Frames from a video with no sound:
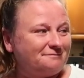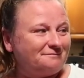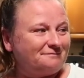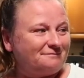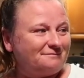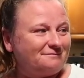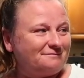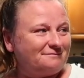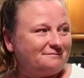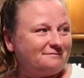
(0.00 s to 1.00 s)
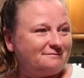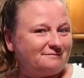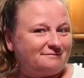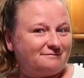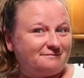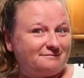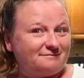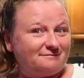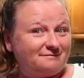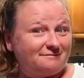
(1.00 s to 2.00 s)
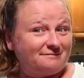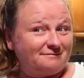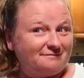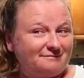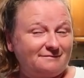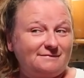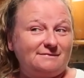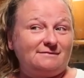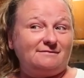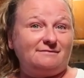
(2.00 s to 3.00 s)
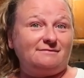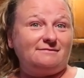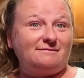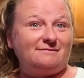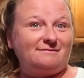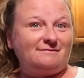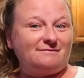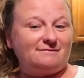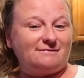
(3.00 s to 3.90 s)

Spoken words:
No words are spoken by the person on screen.